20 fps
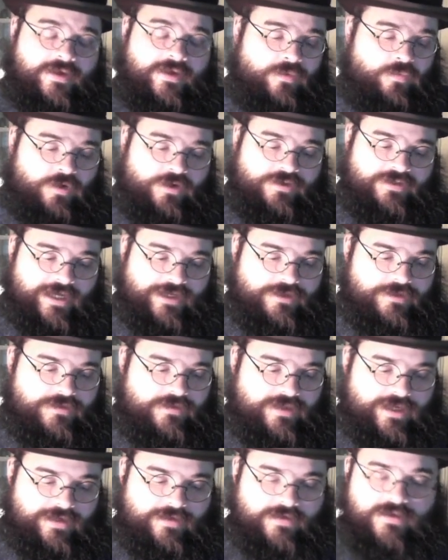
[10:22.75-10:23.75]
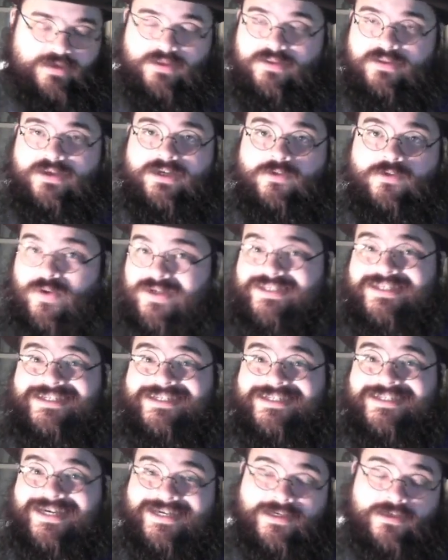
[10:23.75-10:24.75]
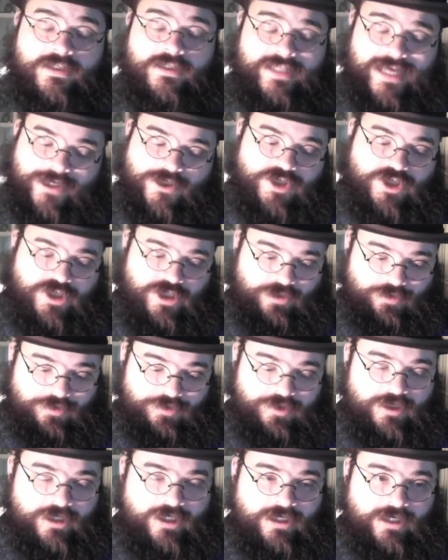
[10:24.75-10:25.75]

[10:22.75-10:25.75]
they weren't that that it, it wasn't that chilled.